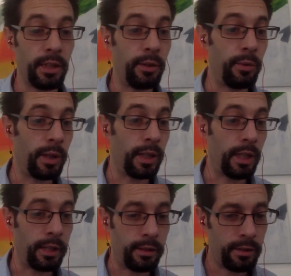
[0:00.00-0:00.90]
So
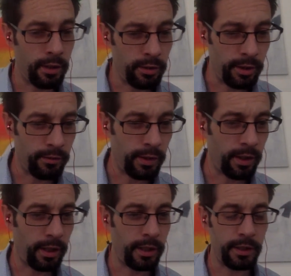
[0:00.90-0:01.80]
I don't know if
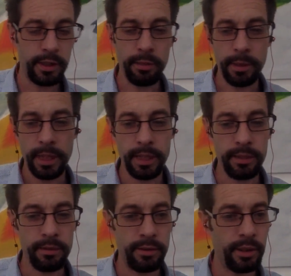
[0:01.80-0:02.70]
anything is coming
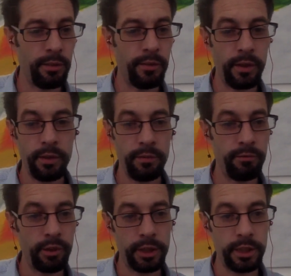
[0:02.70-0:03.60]
in so far,
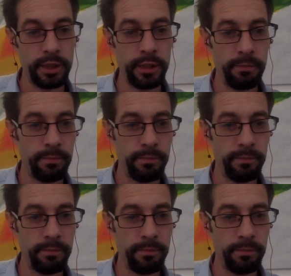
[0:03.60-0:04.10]
Francesco?